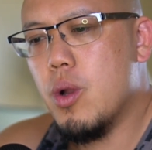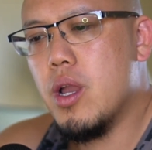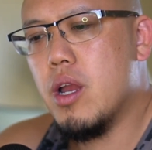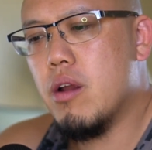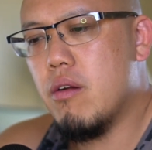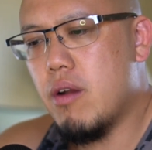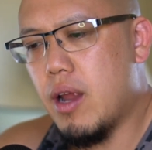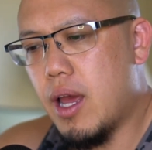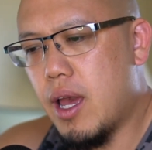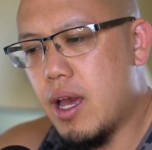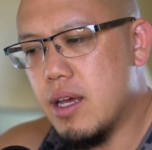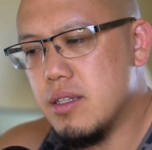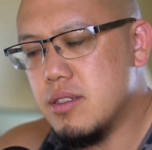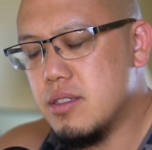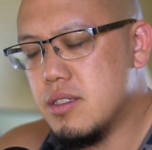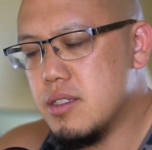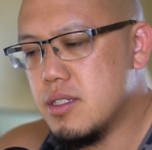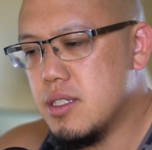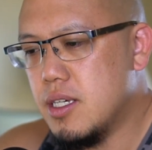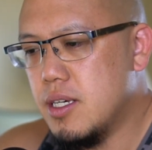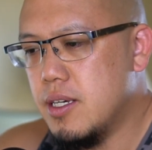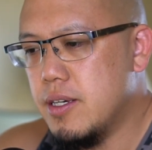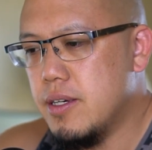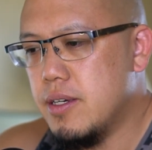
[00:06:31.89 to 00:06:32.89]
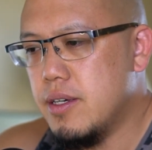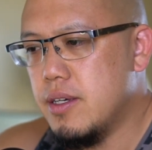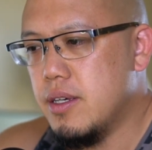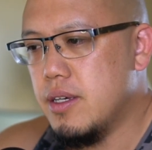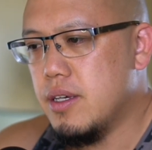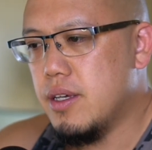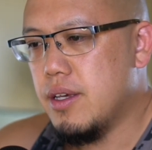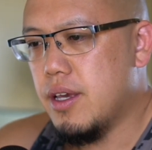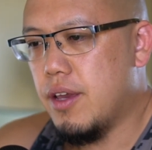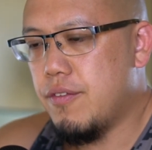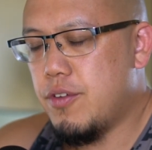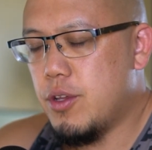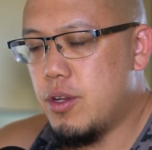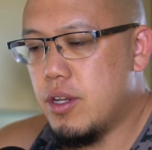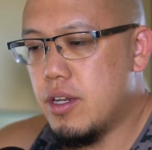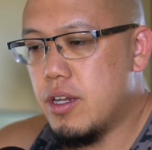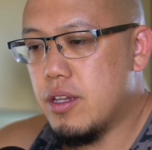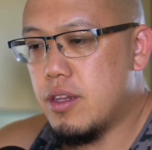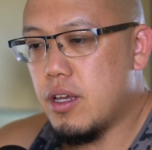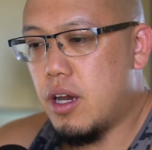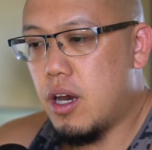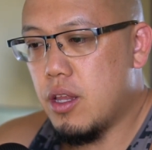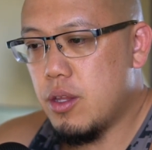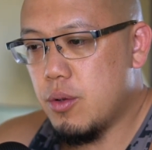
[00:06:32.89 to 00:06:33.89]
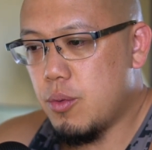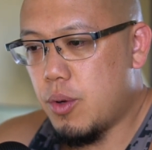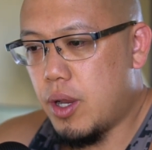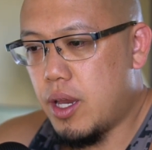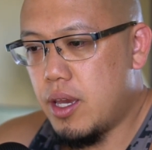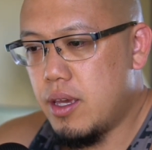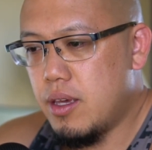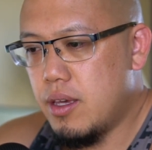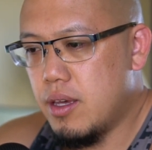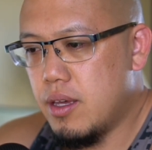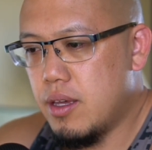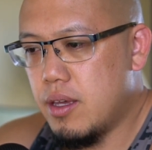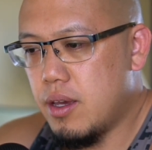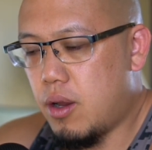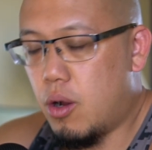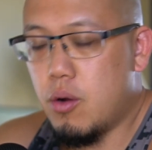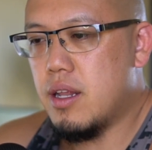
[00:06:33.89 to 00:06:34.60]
Whereas if you did it the other way,